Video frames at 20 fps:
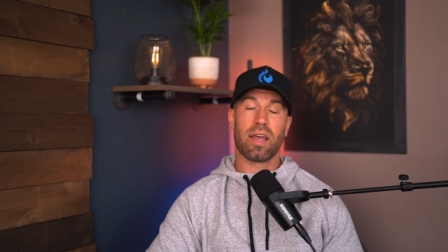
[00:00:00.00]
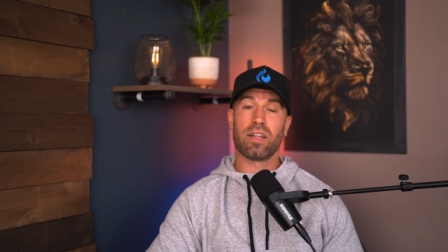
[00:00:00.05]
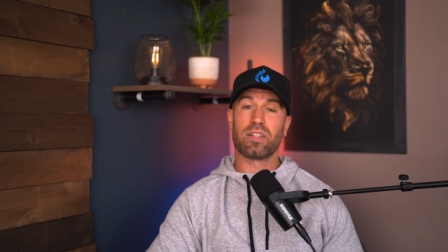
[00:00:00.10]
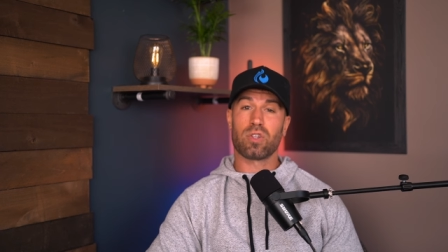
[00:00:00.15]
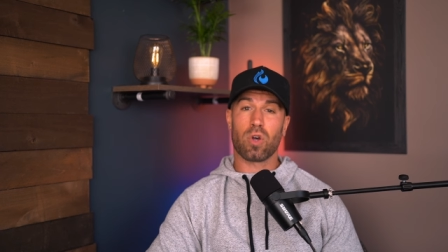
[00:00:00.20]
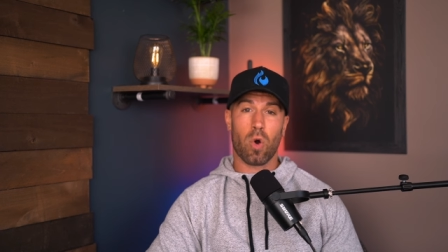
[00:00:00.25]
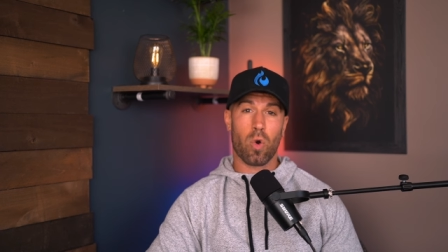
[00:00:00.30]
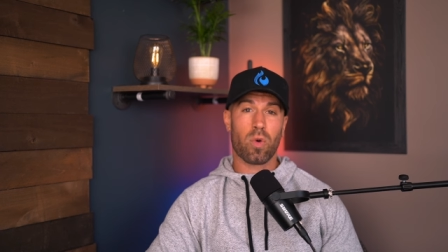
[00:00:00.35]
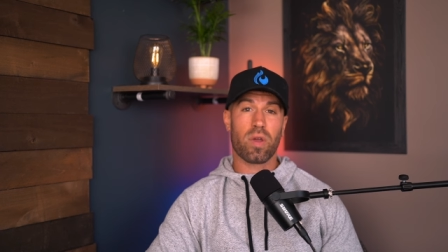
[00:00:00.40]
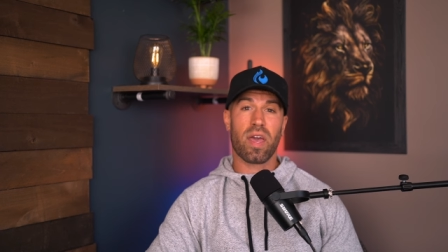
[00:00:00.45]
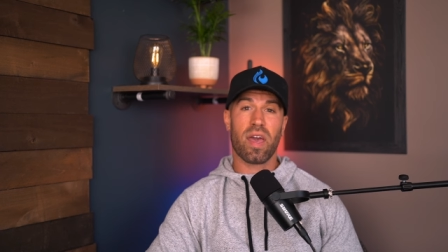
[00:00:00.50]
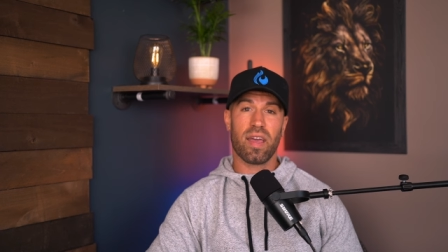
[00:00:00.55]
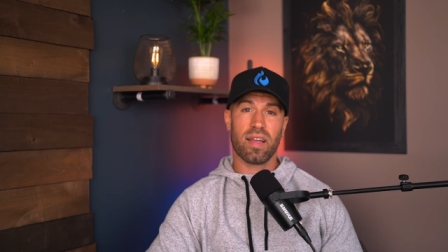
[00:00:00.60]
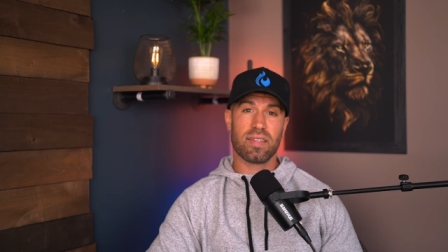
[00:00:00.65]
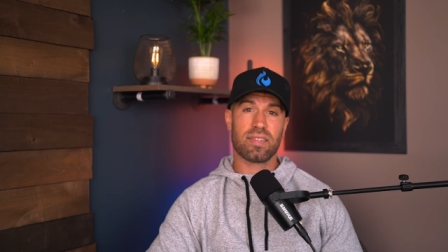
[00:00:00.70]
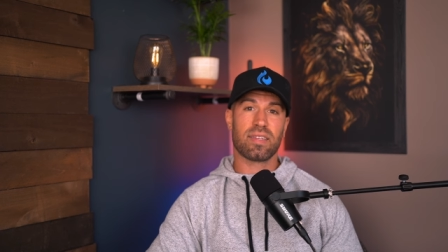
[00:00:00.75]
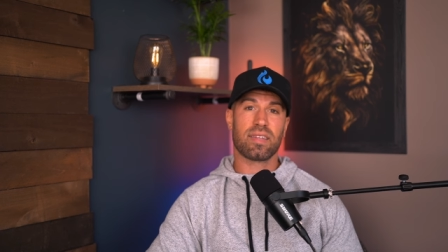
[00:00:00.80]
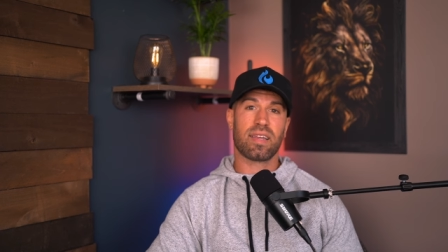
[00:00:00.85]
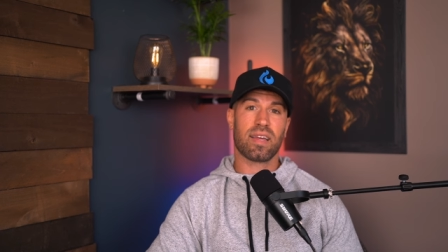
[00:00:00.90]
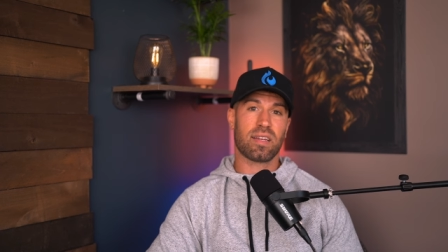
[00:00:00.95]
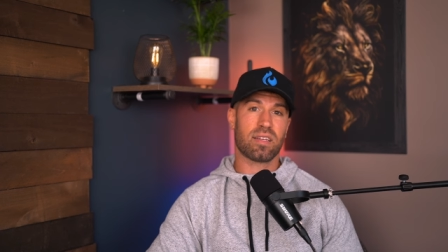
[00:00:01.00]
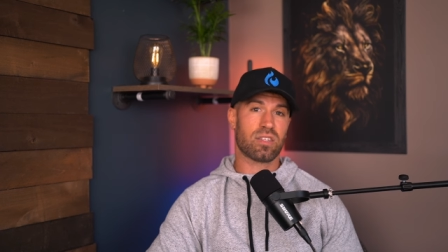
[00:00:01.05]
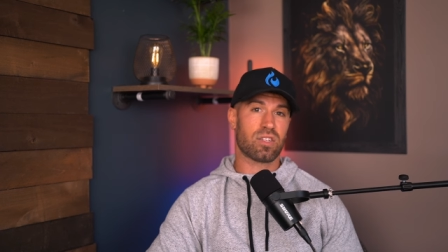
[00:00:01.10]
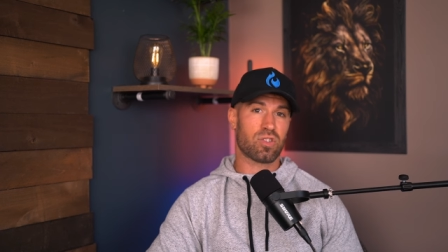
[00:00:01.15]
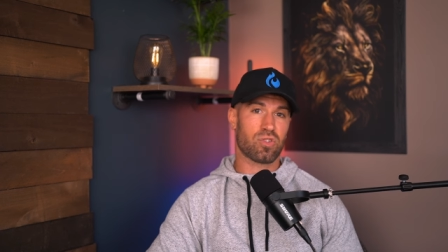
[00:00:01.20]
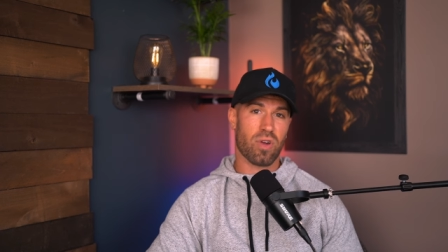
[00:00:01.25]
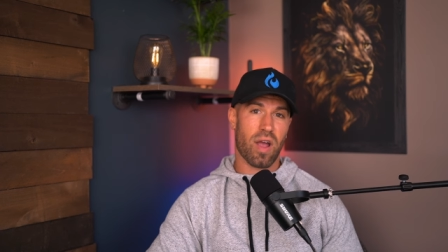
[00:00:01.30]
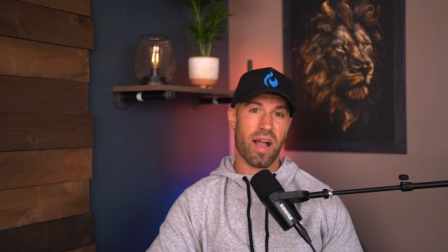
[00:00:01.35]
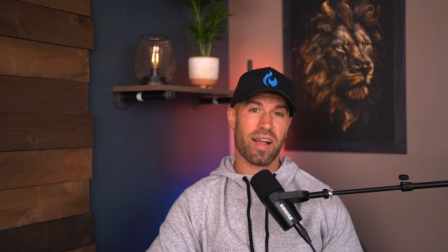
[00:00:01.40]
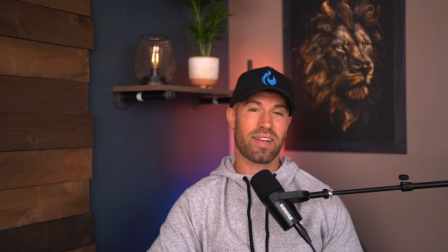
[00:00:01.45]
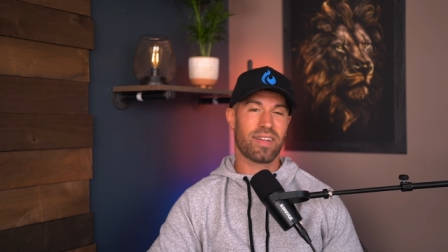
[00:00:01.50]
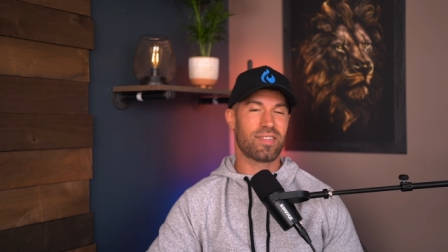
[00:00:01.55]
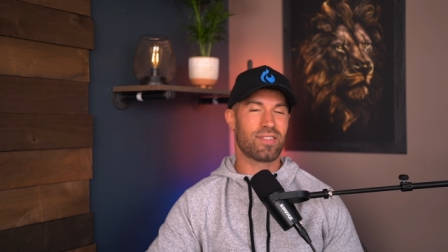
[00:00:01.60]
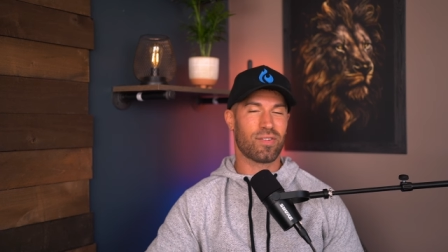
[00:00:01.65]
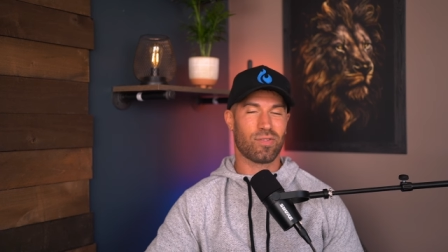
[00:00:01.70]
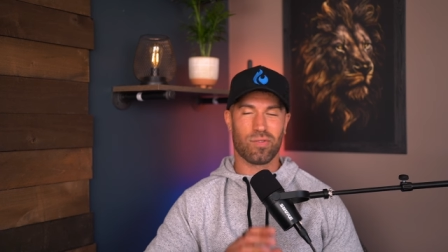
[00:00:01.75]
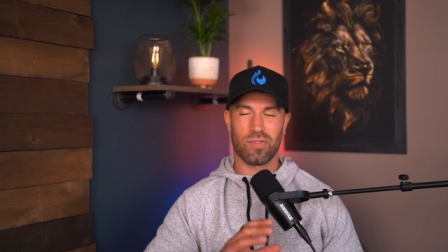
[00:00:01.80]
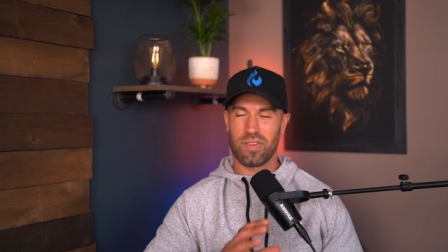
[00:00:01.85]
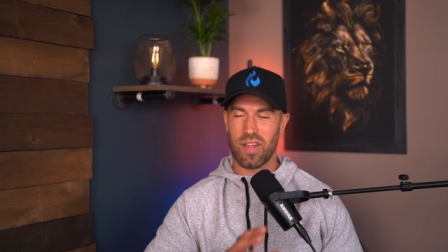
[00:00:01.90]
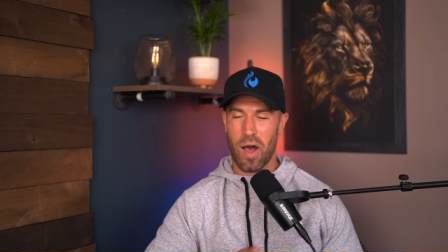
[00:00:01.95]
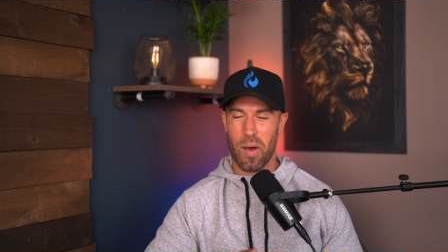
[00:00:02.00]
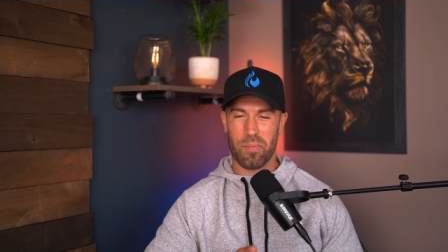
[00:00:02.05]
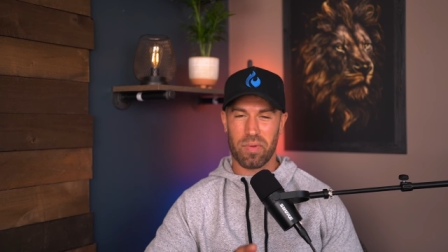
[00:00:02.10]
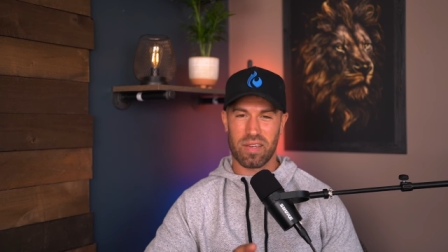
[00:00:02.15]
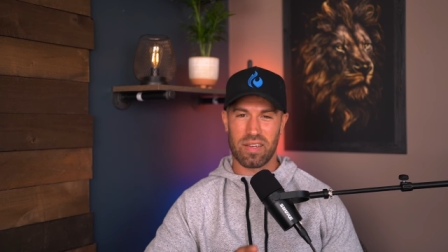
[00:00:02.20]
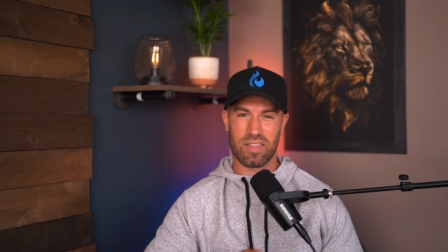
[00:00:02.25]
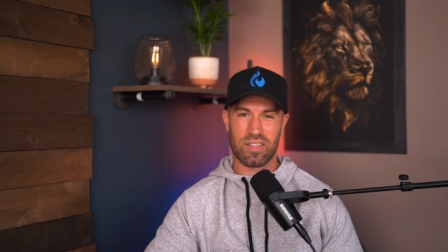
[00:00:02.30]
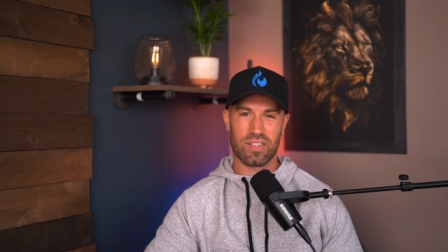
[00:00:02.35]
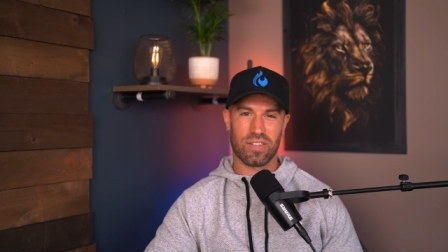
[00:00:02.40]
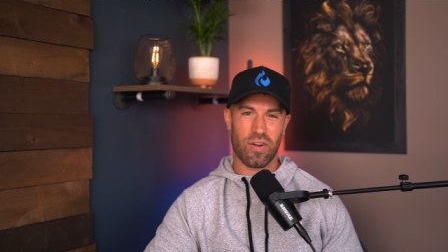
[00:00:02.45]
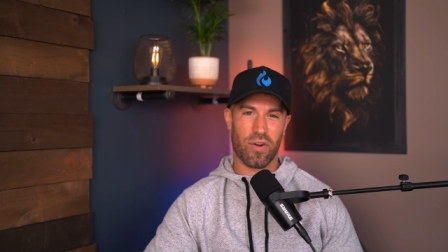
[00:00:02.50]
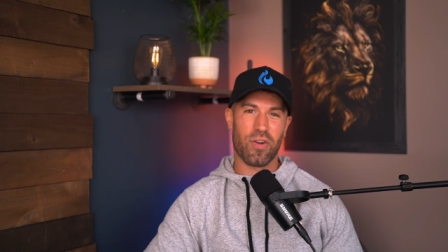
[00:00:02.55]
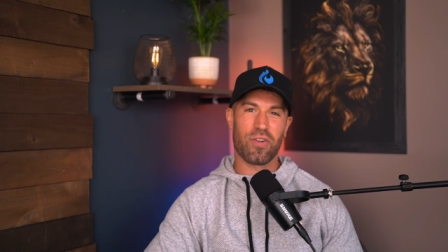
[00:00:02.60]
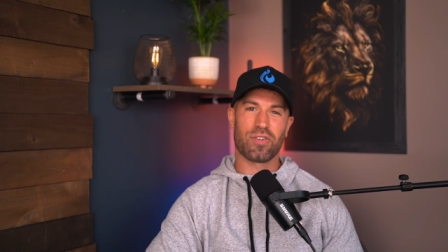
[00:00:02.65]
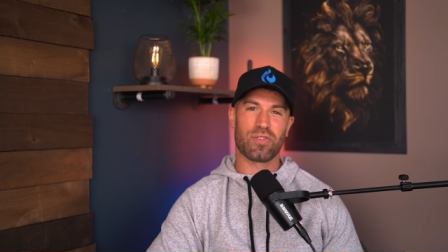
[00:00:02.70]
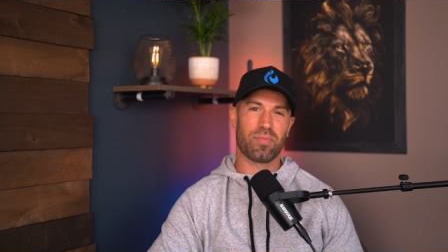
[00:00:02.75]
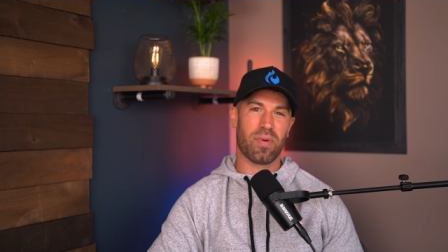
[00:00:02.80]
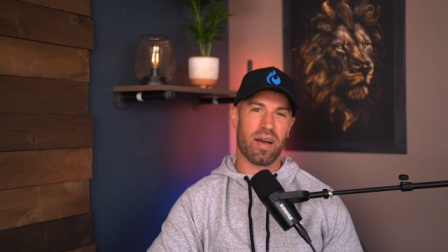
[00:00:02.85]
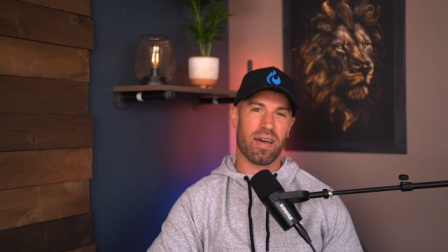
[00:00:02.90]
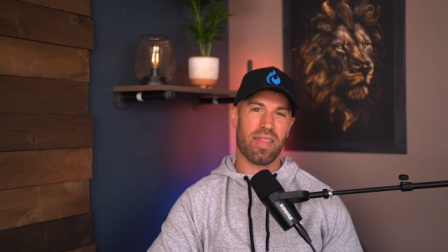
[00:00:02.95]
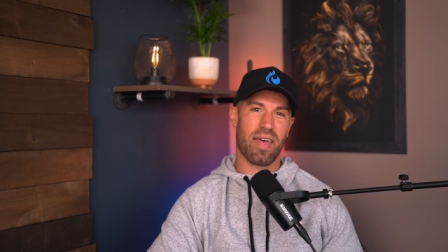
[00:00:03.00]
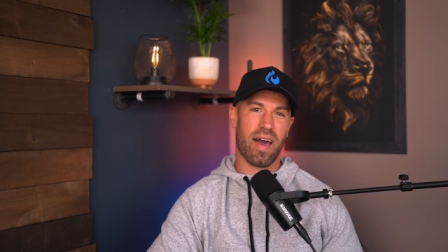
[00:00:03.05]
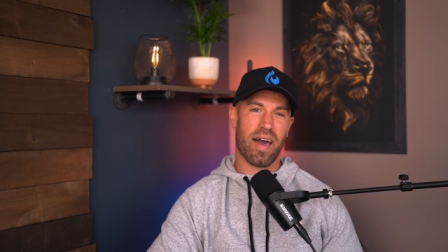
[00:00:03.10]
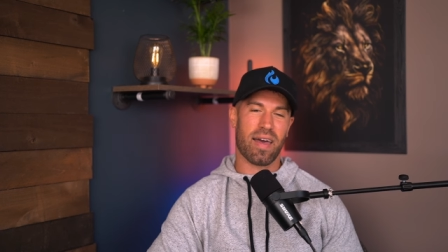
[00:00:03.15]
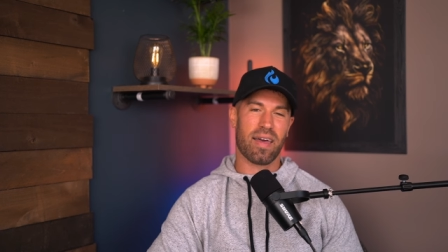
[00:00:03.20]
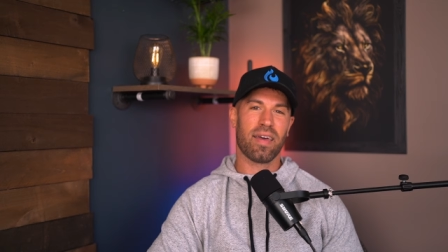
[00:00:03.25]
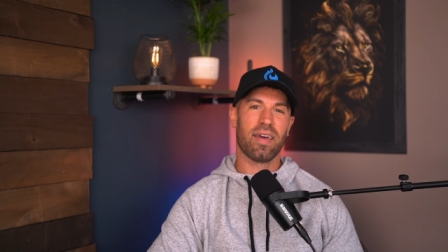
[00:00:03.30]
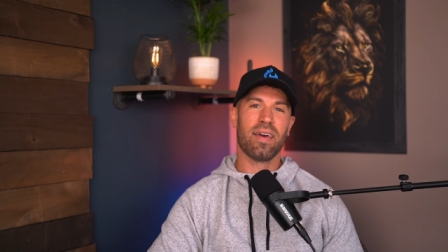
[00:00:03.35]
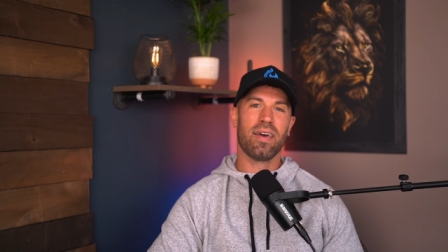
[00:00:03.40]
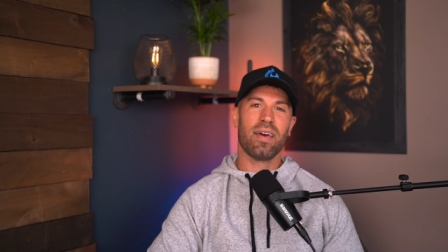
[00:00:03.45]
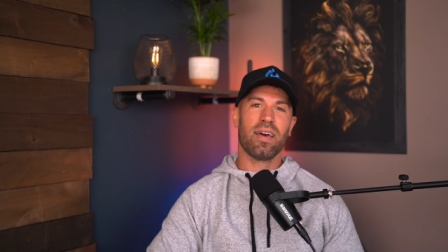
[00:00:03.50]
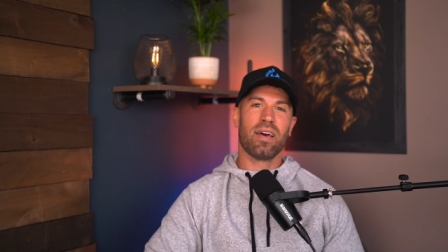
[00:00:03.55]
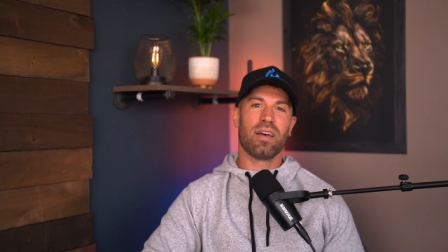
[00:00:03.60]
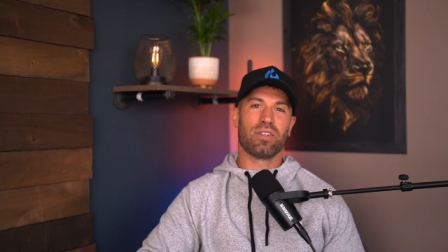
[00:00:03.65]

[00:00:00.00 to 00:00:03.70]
It's okay to get distracted, so do not be discouraged by that.